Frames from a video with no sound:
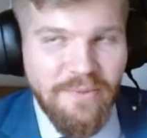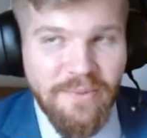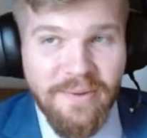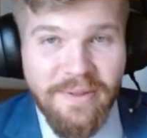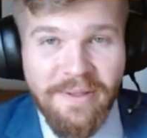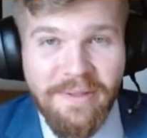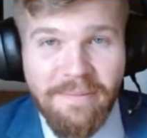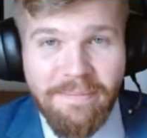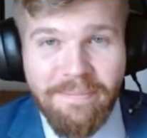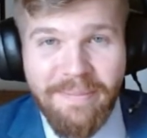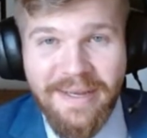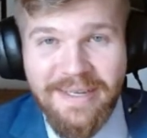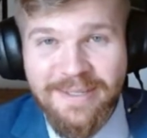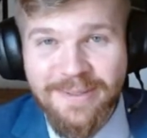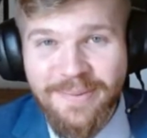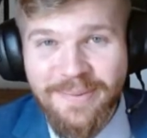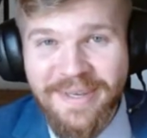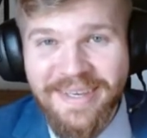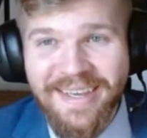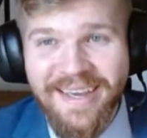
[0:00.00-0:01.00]
really the
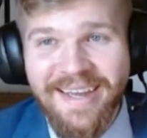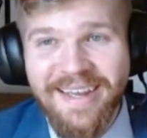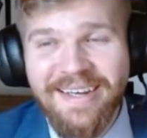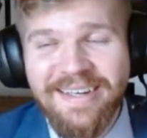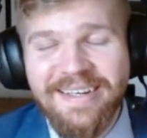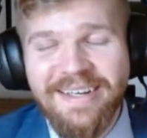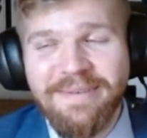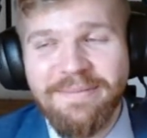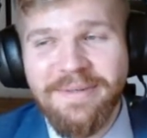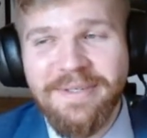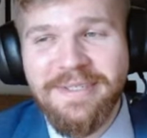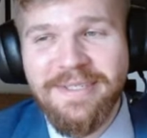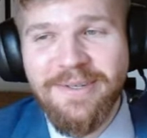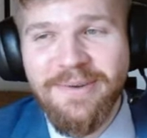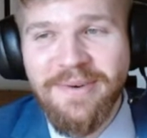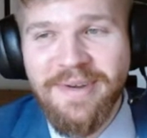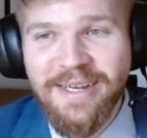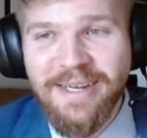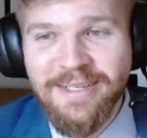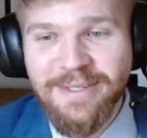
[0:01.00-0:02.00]
best weekend. I'm going to
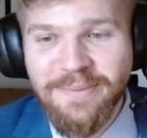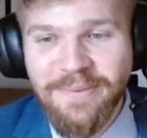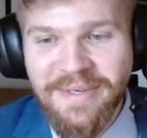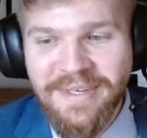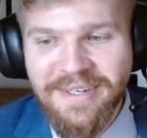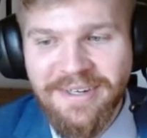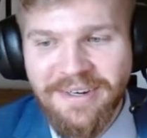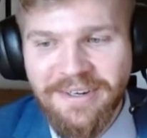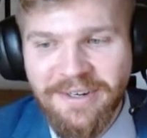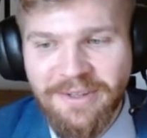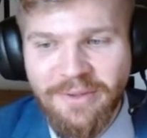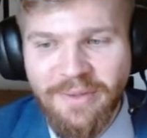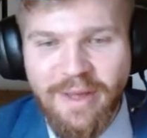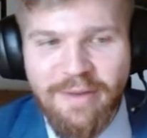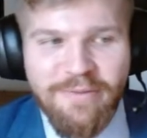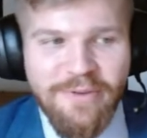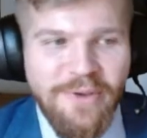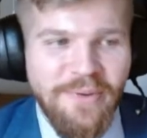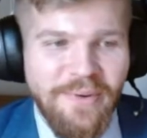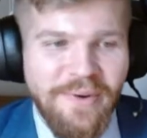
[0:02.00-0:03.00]
see you next week on another
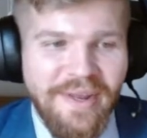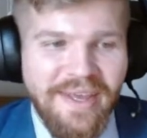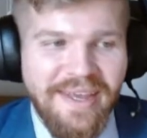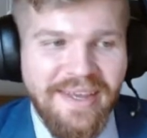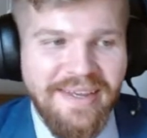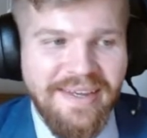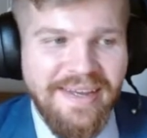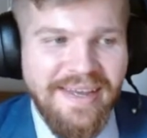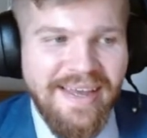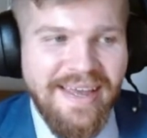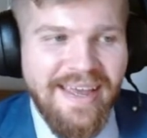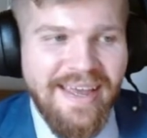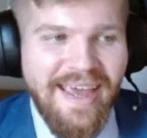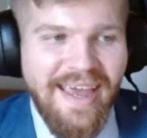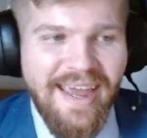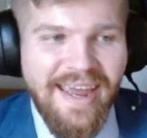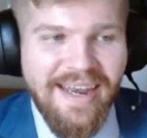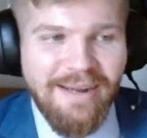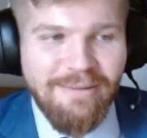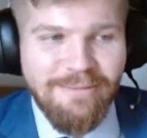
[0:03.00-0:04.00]
live Q&A.
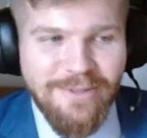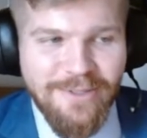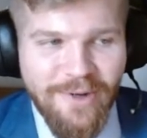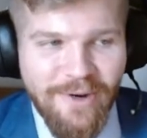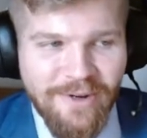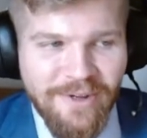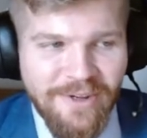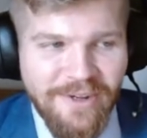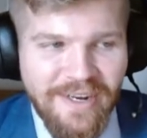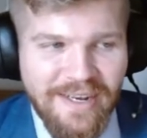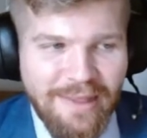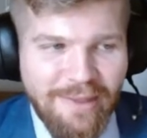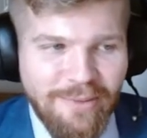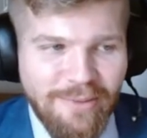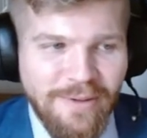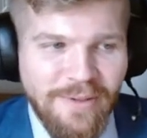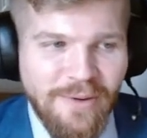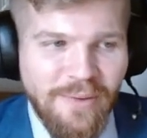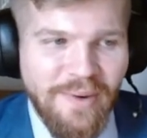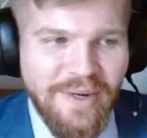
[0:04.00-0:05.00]
And I'm sorry I can get
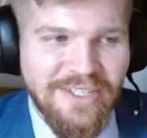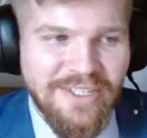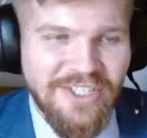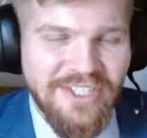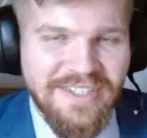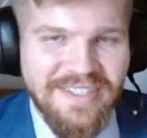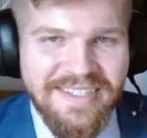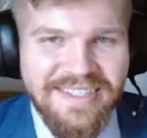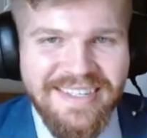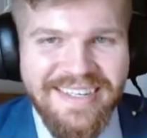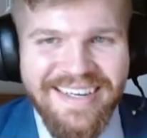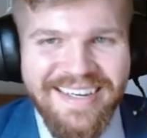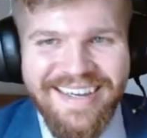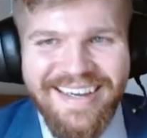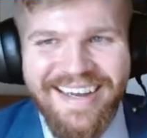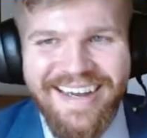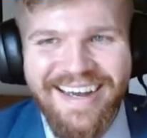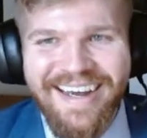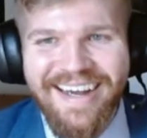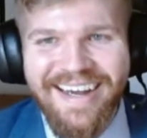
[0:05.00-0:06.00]
through all the questions.
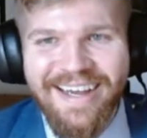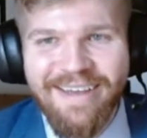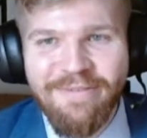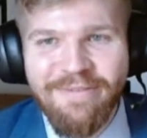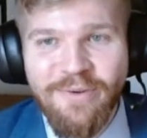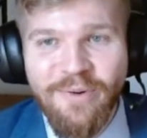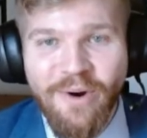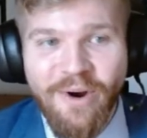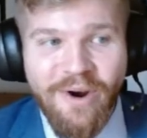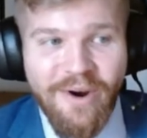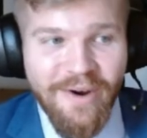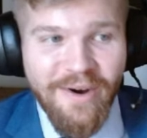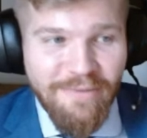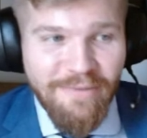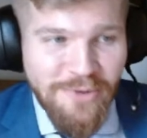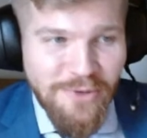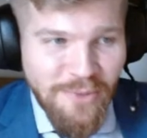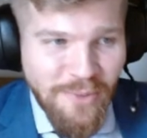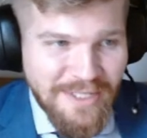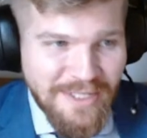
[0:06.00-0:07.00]
Uh, if you are,
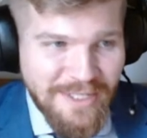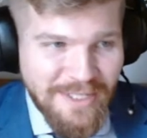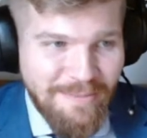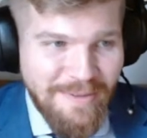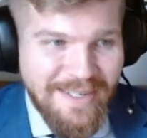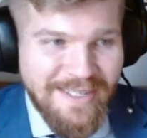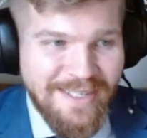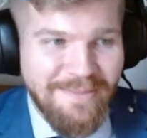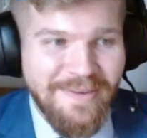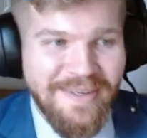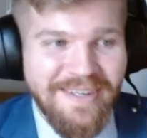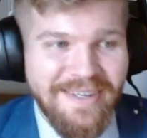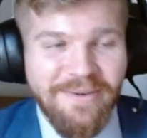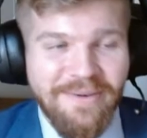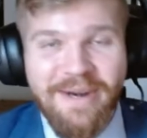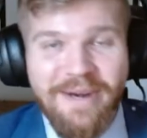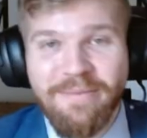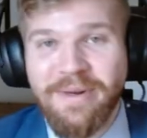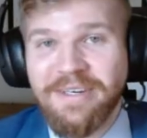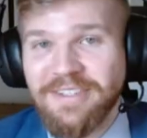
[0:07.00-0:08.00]
if you do want to speak to me,
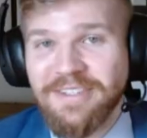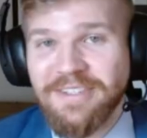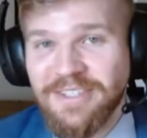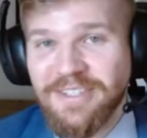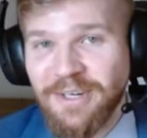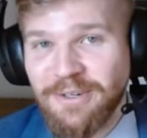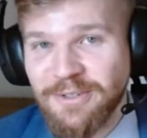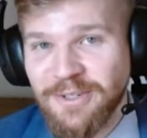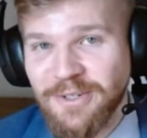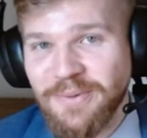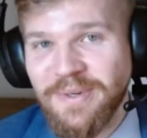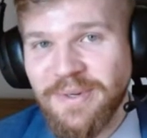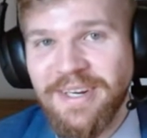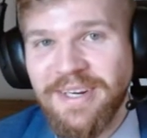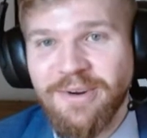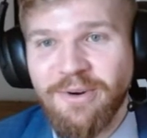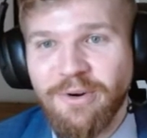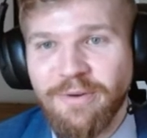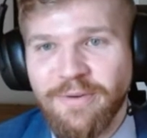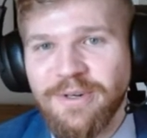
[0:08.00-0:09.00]
right, we can share a
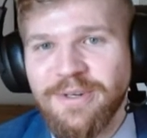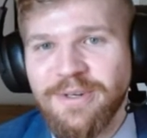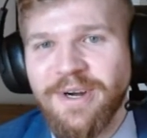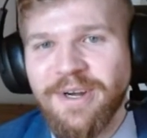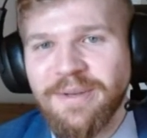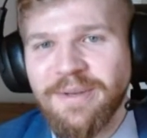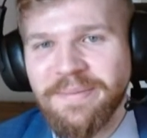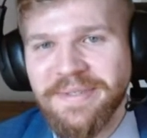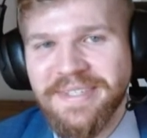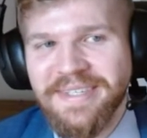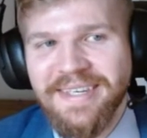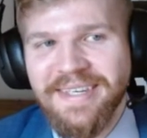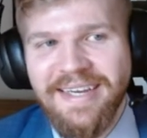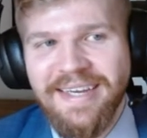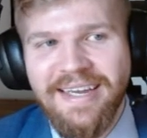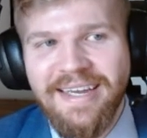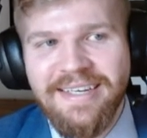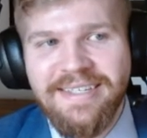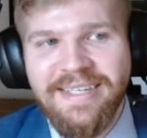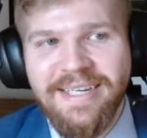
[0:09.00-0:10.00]
screen, go over your documents,
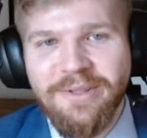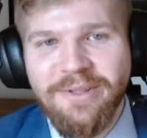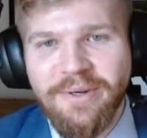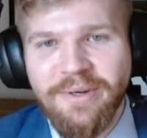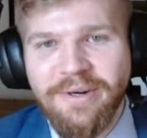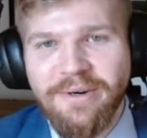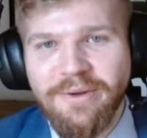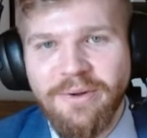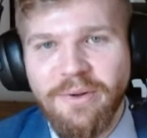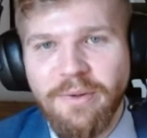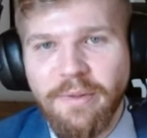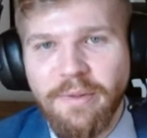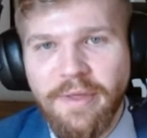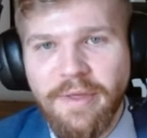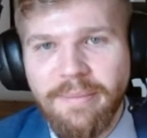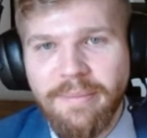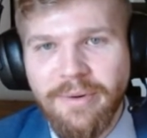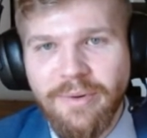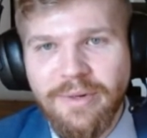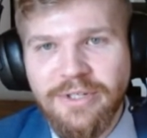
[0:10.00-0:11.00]
take a look here at Holthe
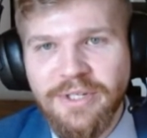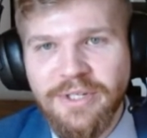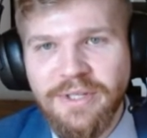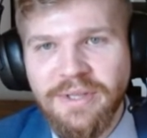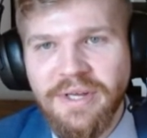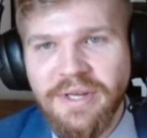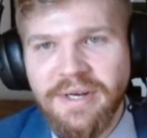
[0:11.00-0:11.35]
immigration